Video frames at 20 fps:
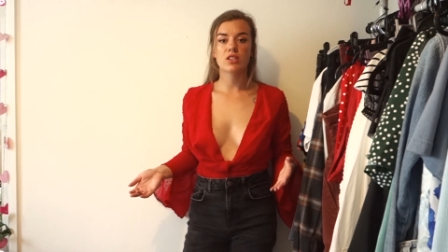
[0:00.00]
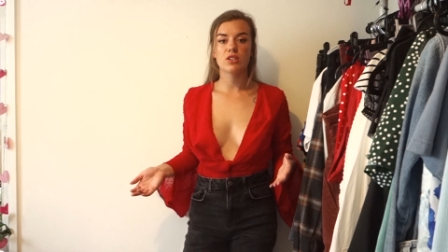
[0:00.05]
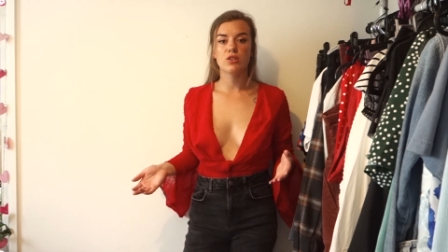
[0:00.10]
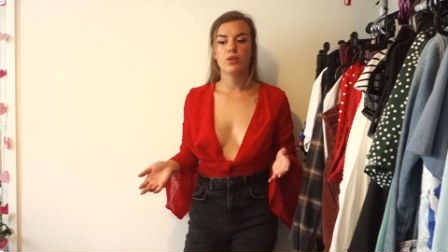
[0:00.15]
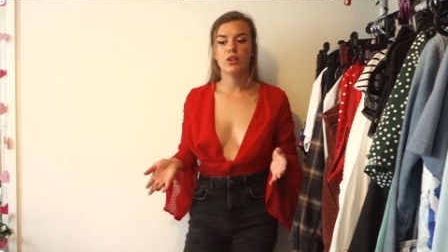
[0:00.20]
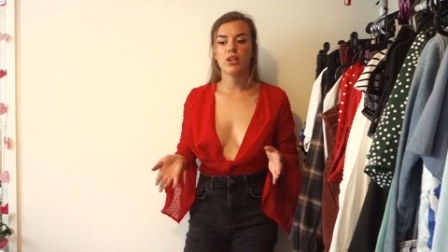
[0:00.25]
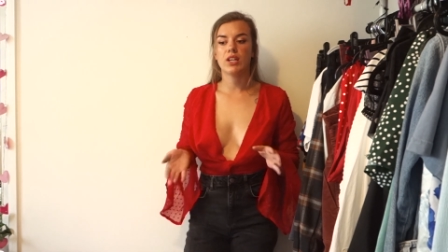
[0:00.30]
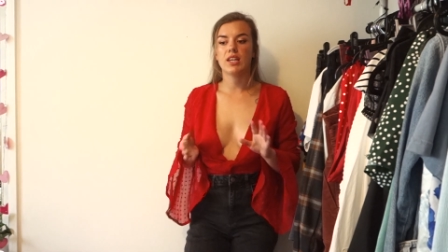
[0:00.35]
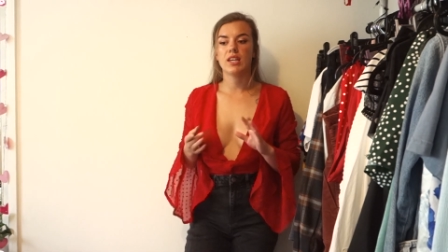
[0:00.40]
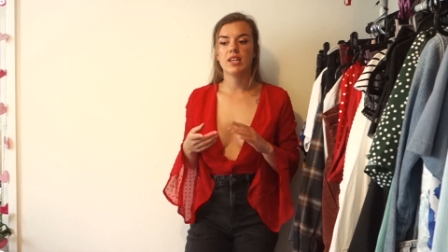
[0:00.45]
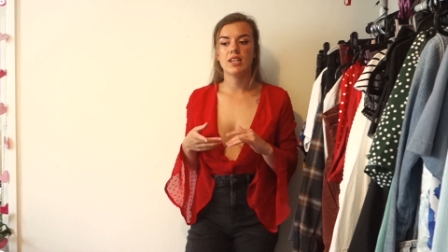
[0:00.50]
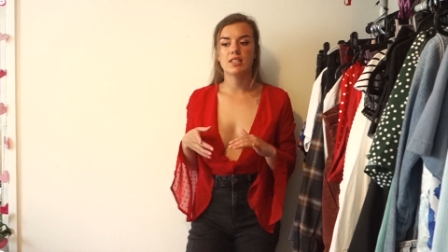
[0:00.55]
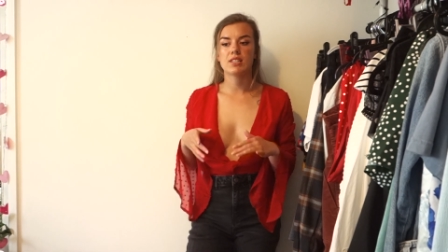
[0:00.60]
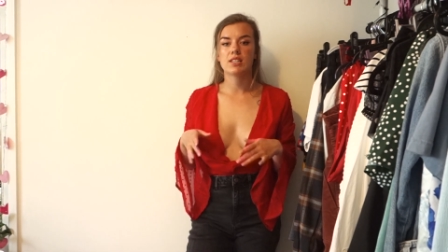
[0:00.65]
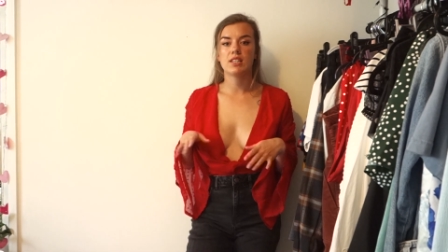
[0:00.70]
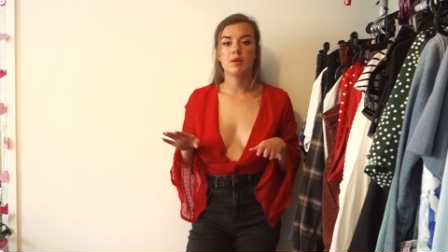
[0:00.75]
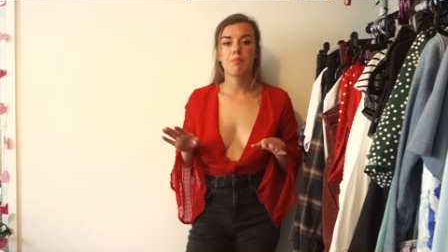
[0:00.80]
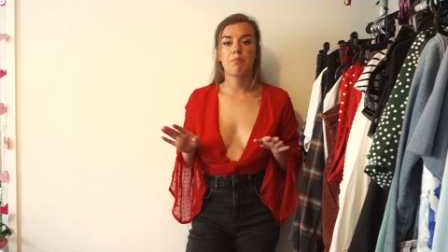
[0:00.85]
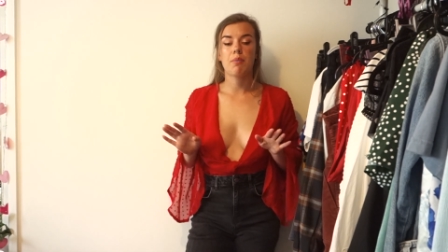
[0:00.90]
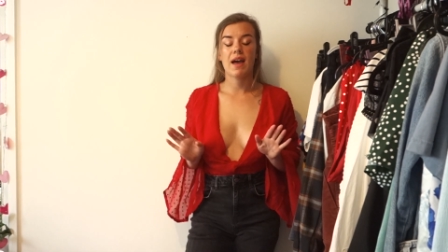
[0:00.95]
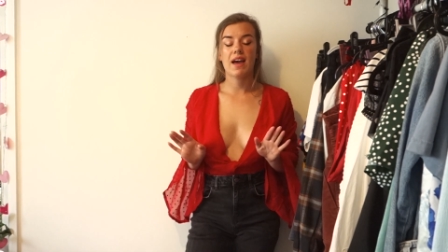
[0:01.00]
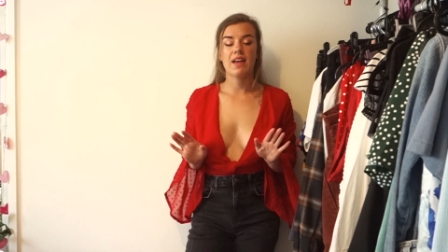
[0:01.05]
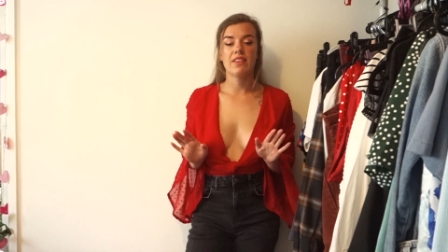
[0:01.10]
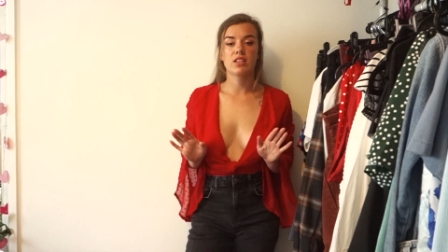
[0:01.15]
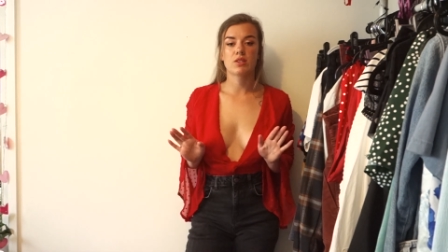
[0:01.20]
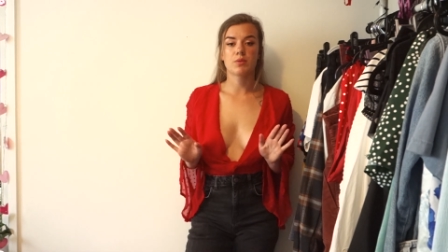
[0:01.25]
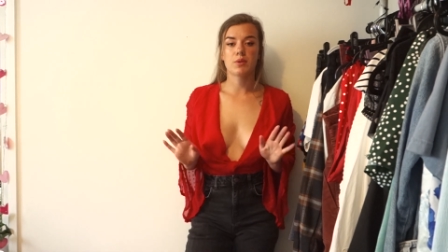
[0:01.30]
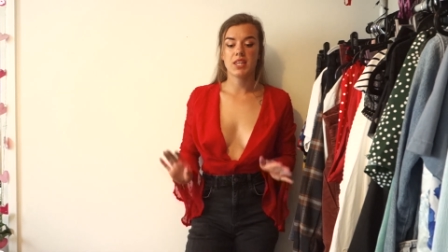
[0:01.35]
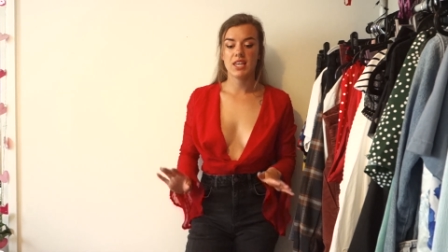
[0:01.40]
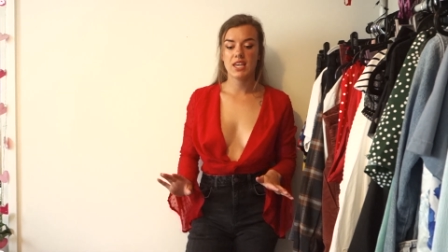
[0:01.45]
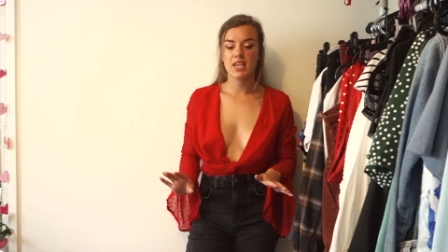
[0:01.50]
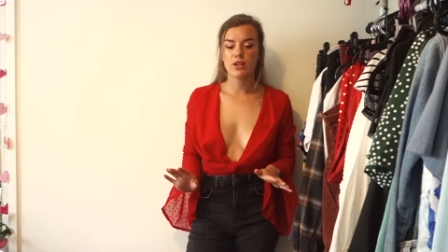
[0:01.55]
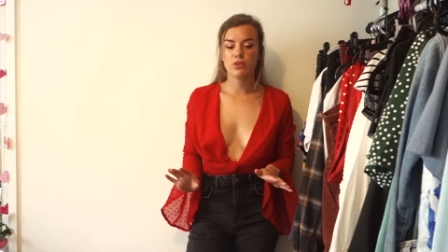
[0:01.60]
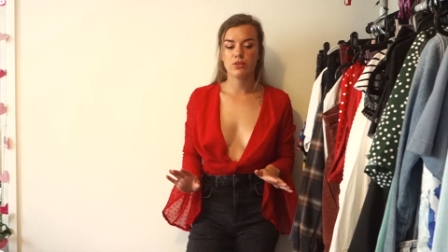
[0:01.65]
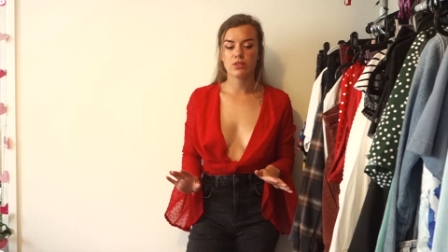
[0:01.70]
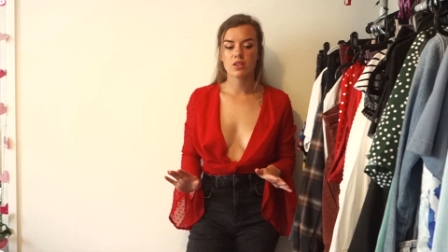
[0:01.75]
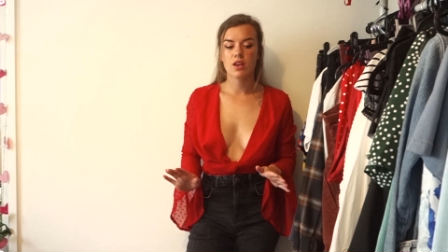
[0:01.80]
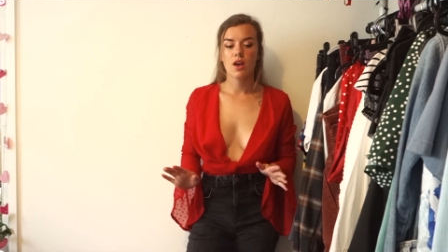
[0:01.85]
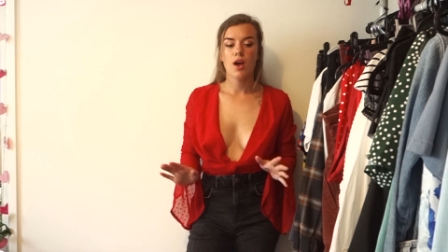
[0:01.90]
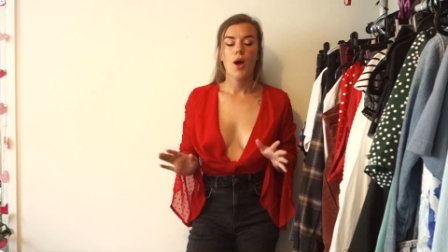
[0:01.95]
you could easily pair this with
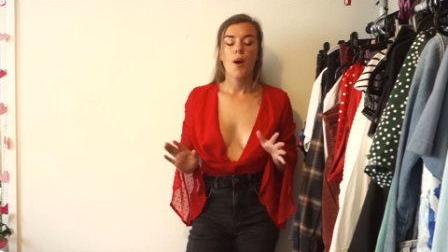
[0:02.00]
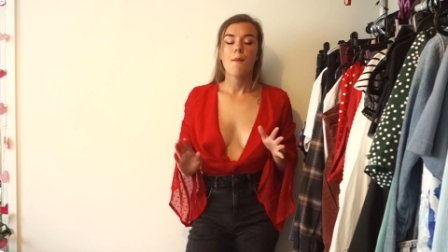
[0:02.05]
heels,